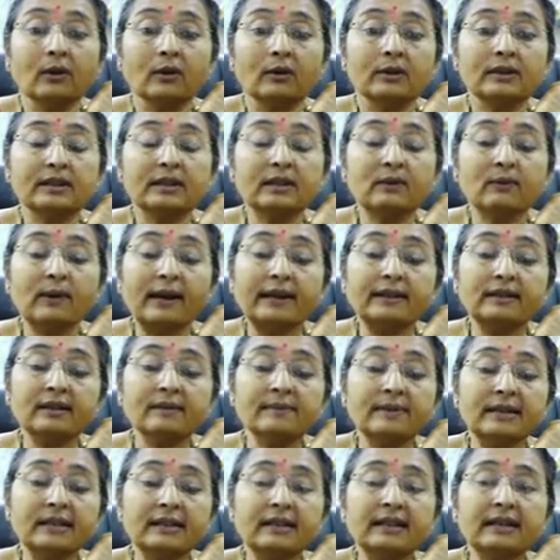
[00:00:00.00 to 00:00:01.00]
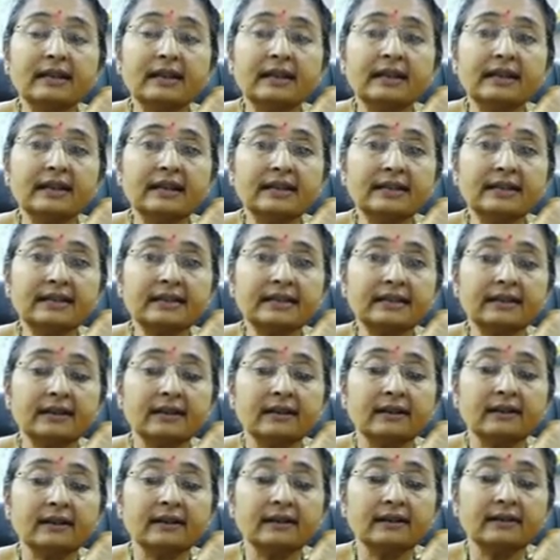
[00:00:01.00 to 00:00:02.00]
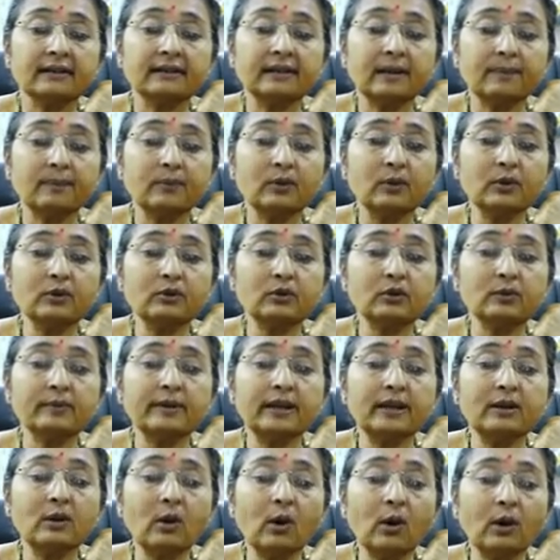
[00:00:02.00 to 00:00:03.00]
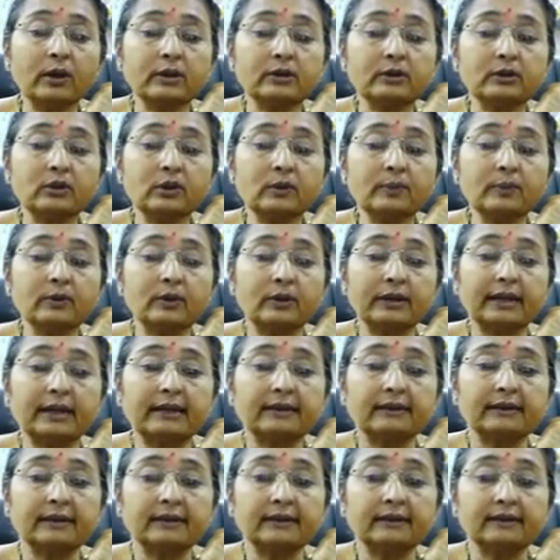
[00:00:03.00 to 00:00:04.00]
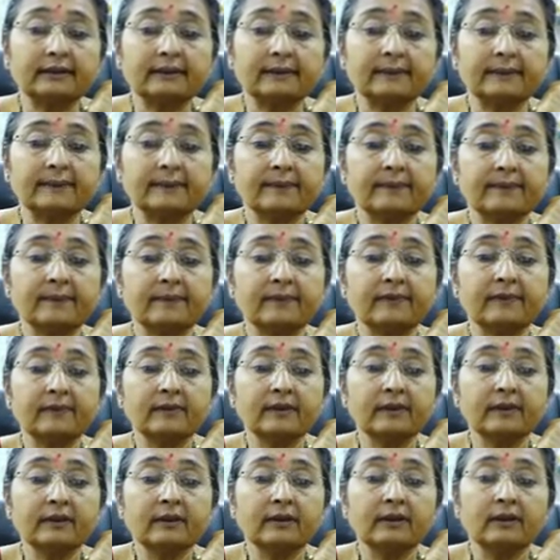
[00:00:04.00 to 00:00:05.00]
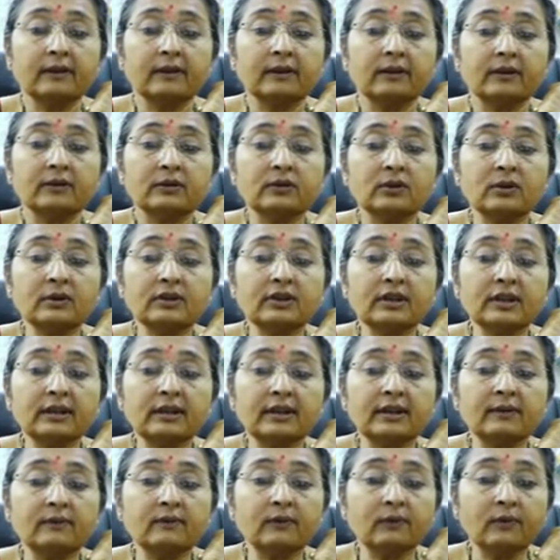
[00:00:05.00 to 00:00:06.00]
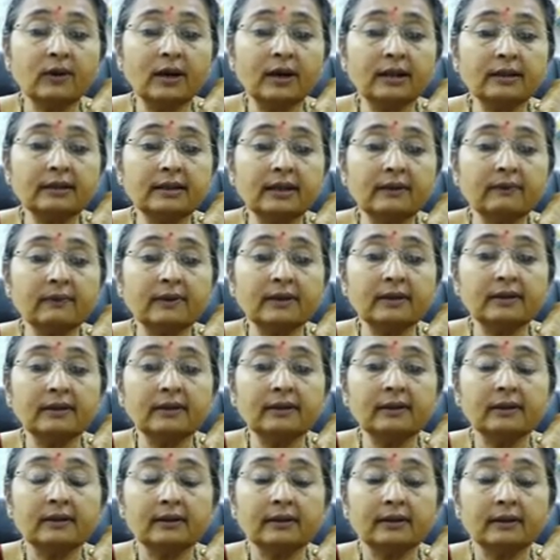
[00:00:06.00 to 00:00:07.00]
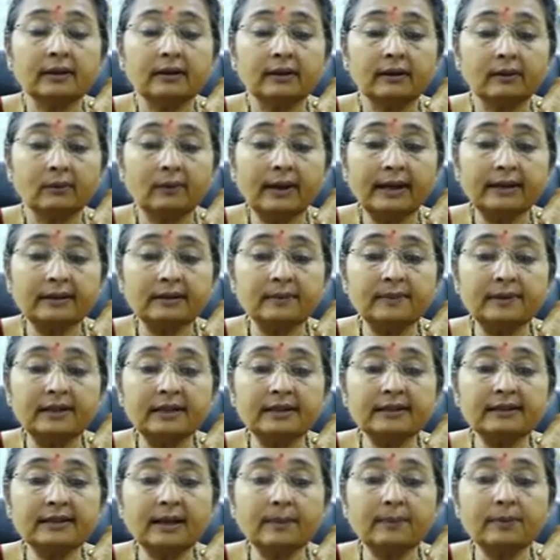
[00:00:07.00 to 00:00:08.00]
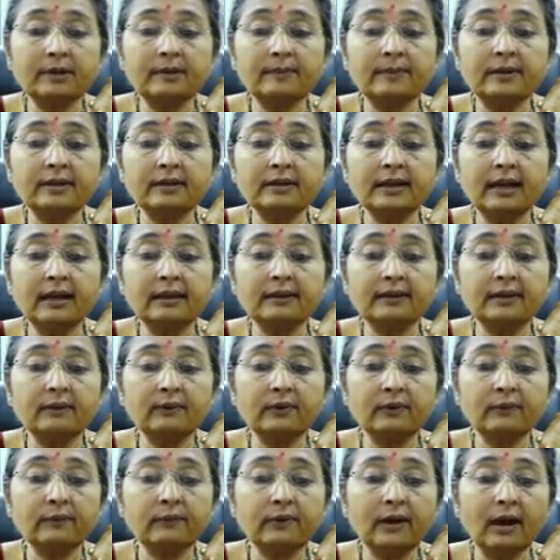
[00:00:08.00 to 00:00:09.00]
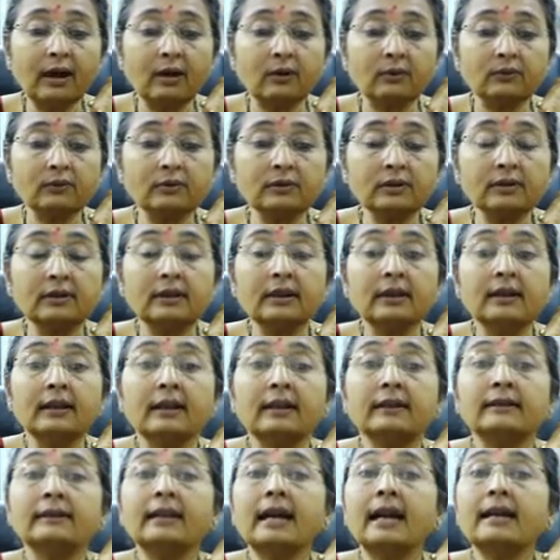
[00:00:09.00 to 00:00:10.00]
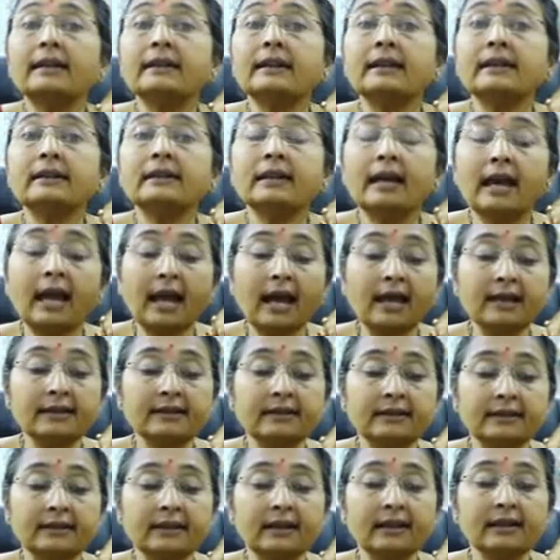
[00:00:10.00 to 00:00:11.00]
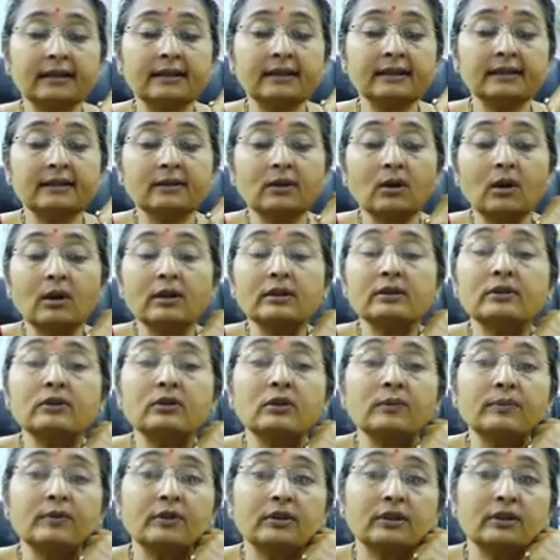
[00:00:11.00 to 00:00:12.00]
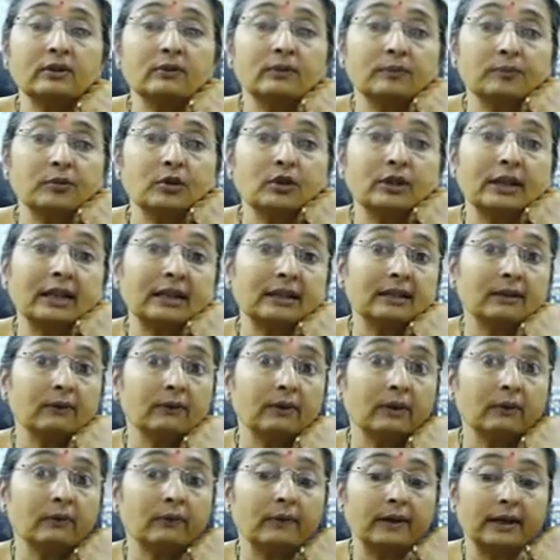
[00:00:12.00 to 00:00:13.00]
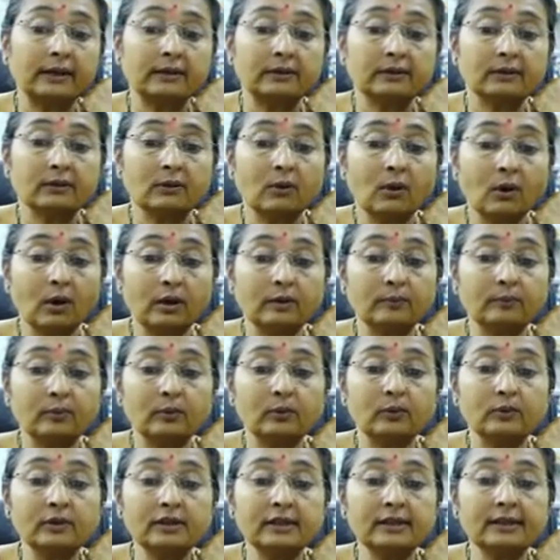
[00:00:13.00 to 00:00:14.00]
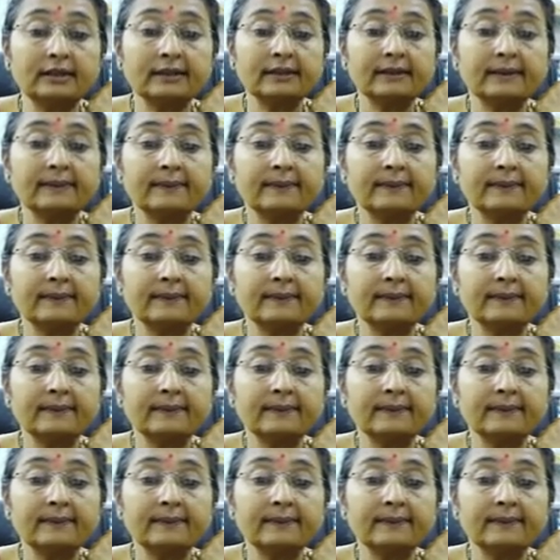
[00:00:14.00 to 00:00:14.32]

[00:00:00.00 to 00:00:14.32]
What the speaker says: See, vitamin D is supposed to be an osteoprotector. So children were given vitamin D supplement and they were found that it has, yes, osteoprotective effect on bones.